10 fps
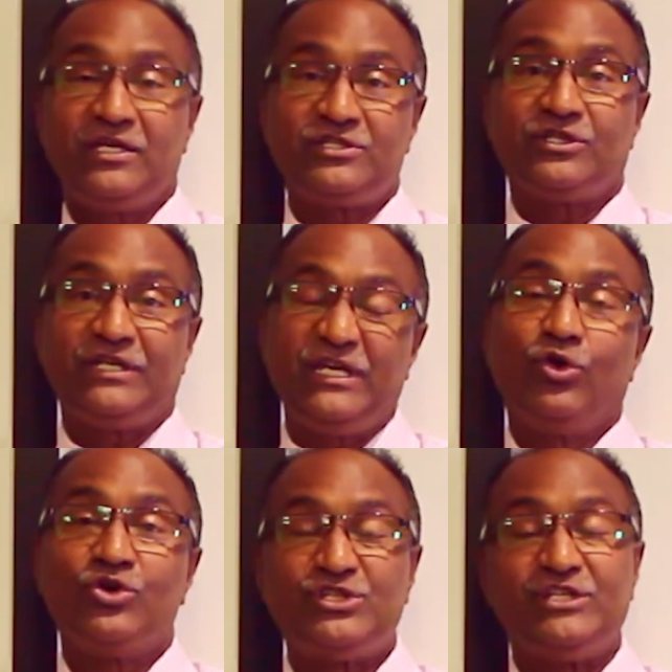is
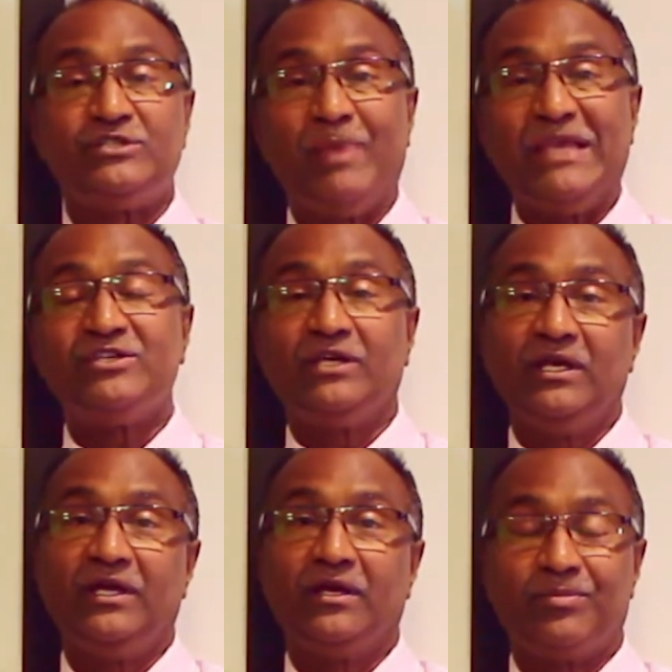he or she is
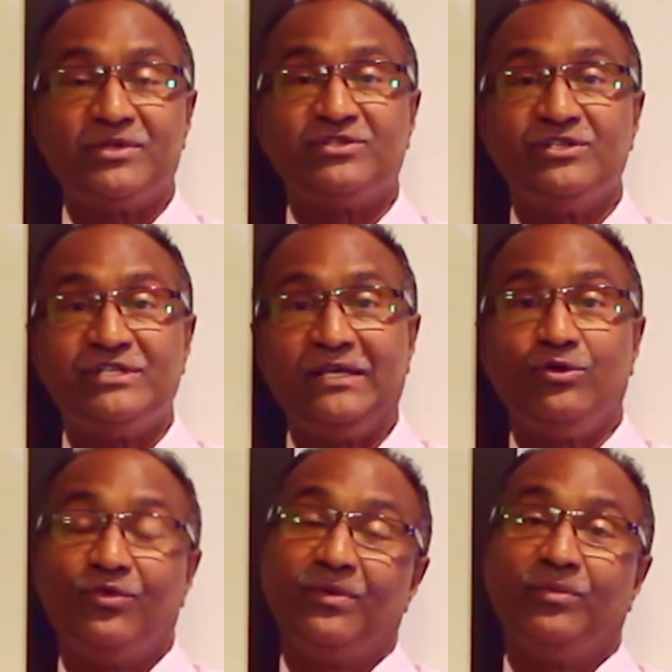basically a
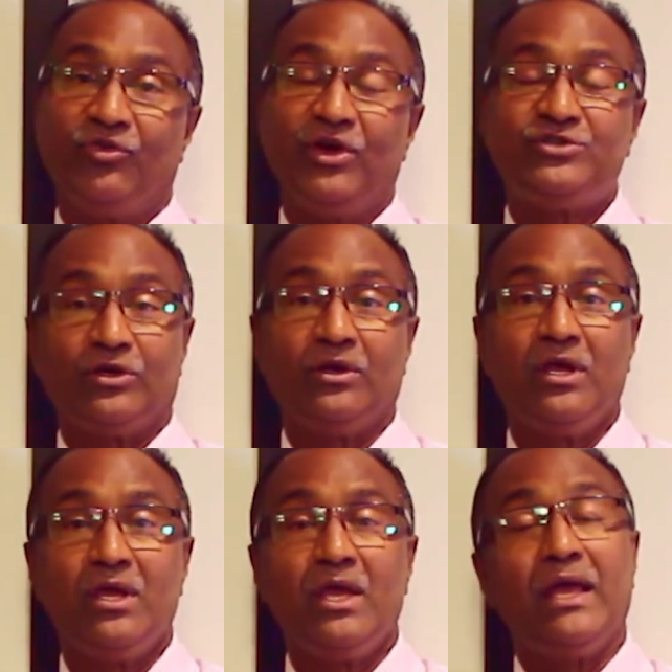representative of immigration.